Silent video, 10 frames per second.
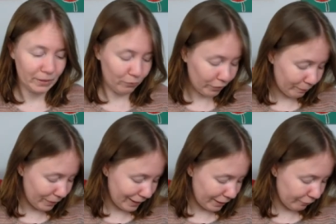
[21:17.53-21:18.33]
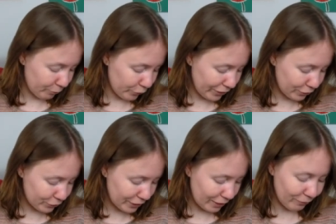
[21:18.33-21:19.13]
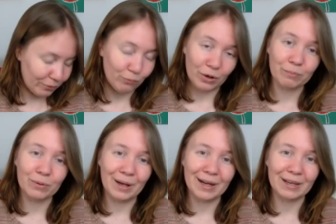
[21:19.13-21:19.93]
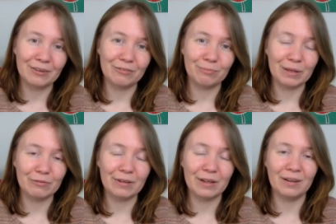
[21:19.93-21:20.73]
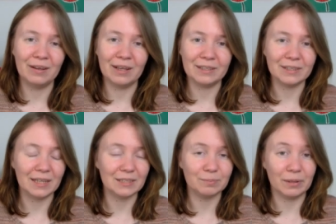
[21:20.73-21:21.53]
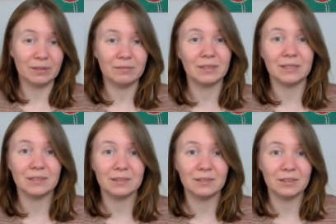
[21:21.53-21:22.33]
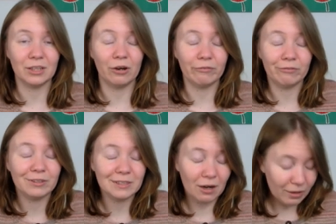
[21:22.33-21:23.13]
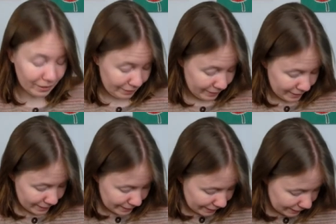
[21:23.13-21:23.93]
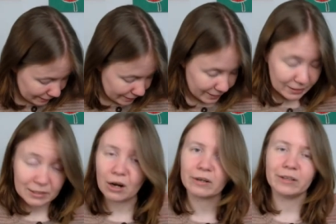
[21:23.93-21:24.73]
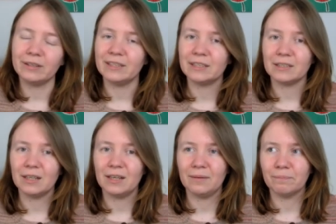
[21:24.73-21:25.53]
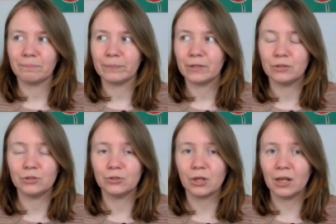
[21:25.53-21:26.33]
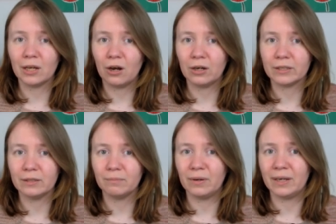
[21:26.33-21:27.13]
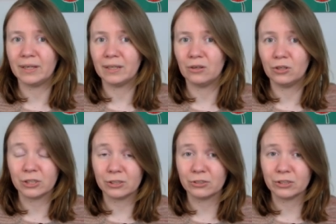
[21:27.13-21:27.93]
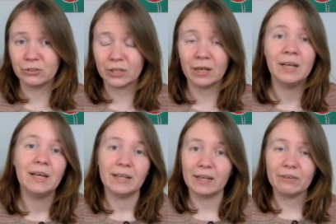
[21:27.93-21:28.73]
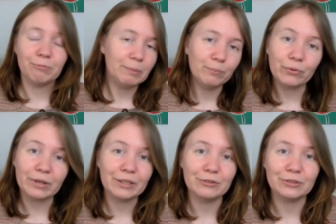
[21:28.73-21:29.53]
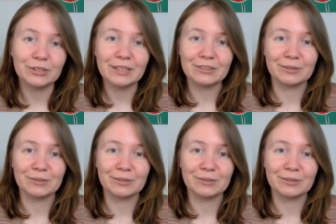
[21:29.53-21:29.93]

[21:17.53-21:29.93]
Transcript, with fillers: one ply of merino together with one ply of BFL and I spun this the yarn for this cardigan and this cardigan is um, the Dusala cardigan by Åsa Tricosa but I've been boring you to tears